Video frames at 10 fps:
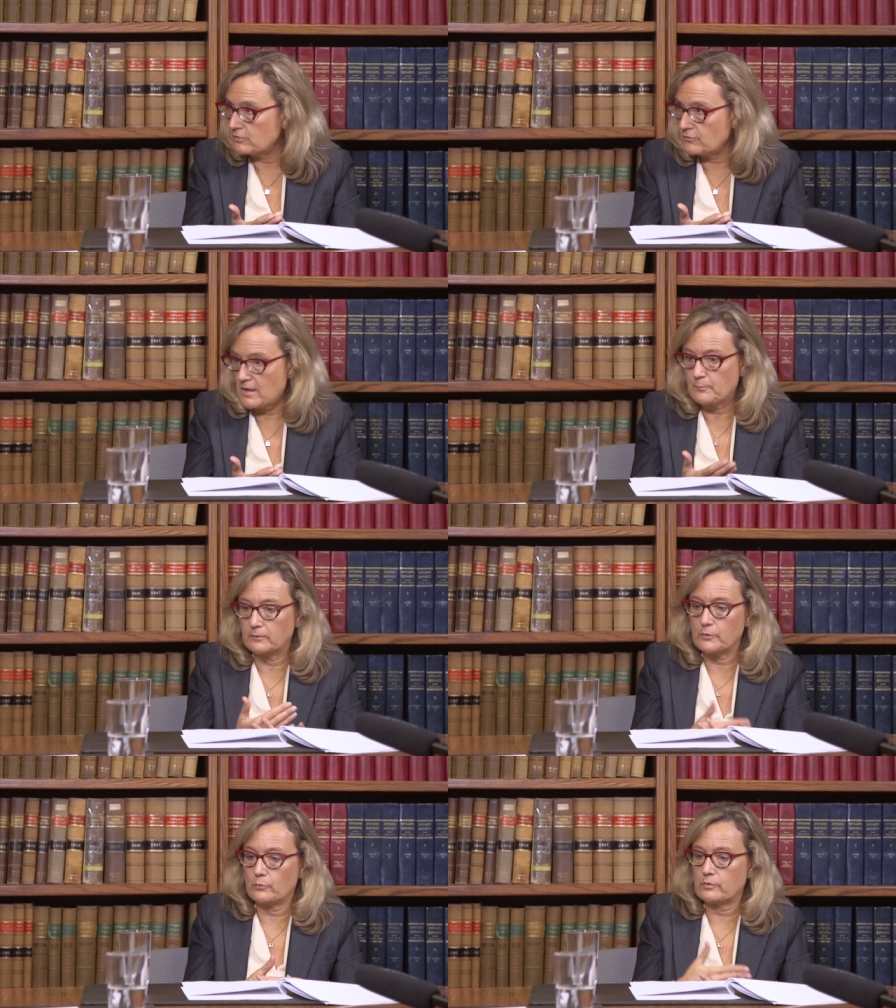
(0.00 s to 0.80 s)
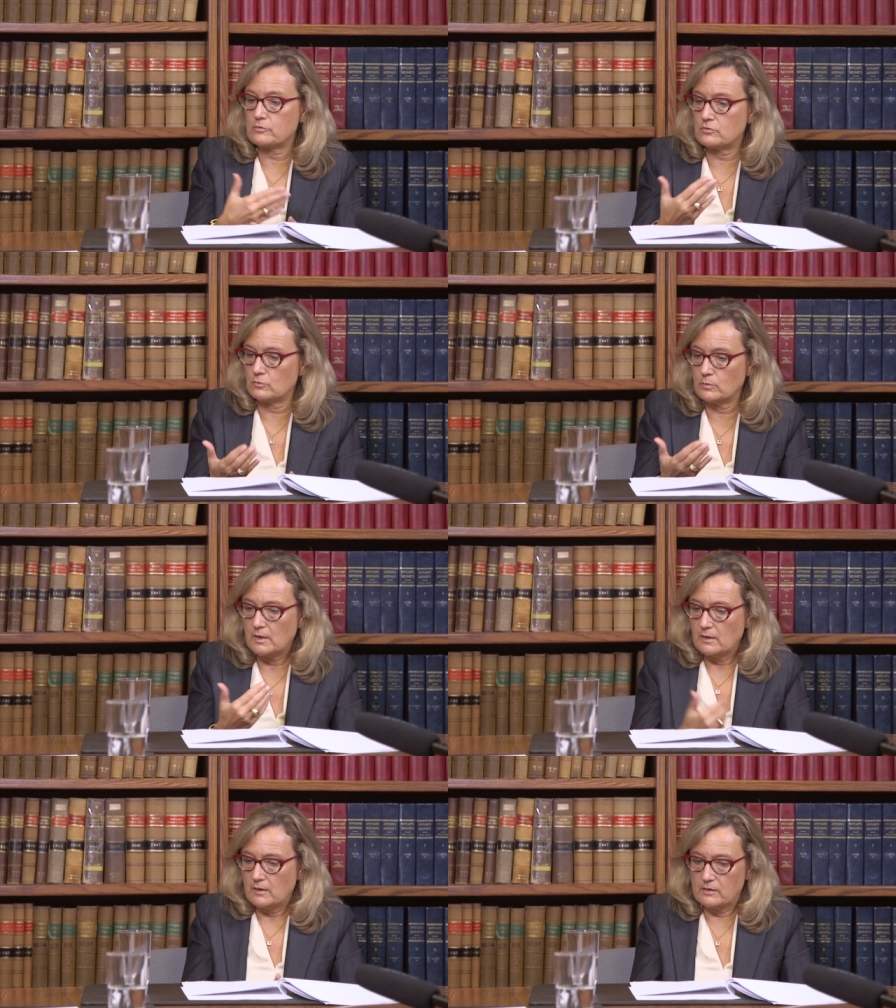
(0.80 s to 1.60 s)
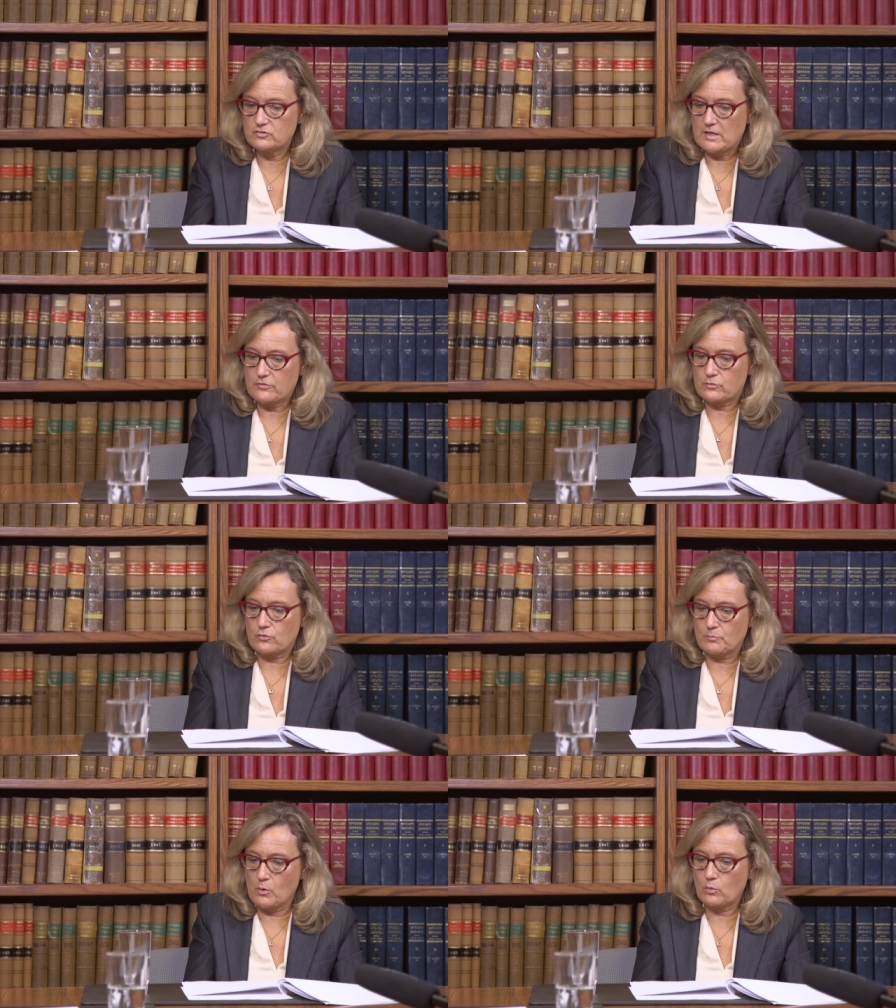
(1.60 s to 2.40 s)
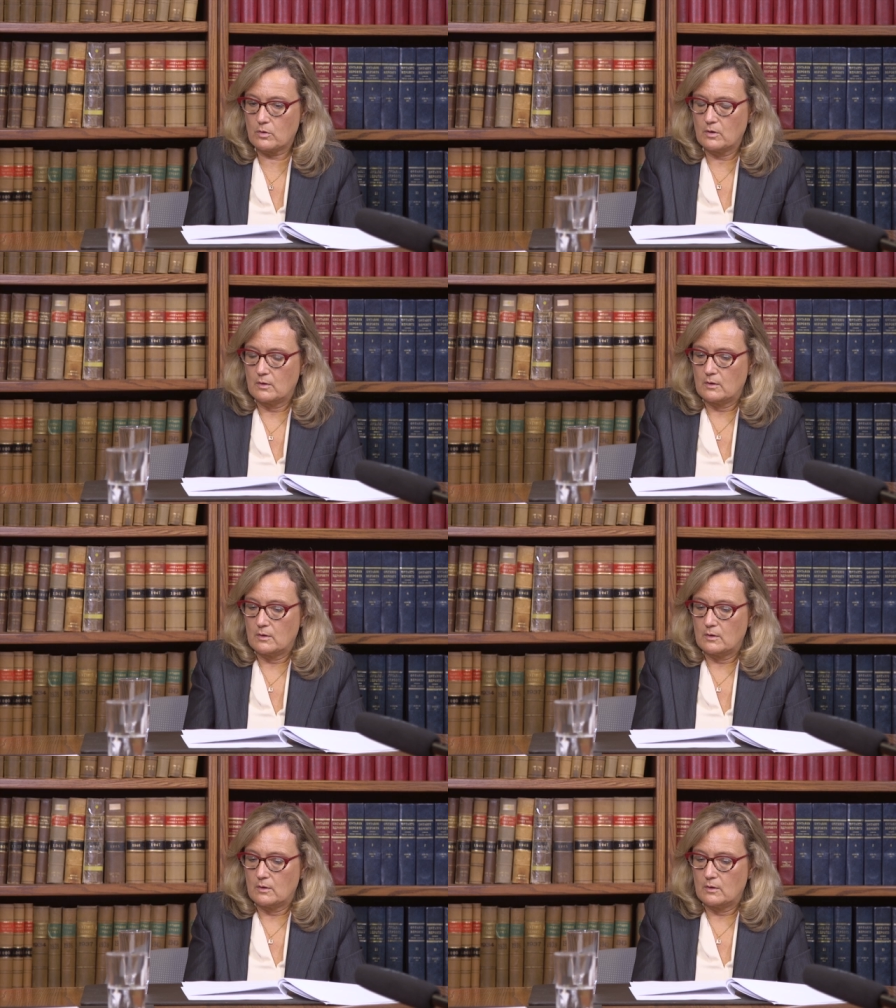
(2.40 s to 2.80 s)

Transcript: for example, in order to ingest or smoke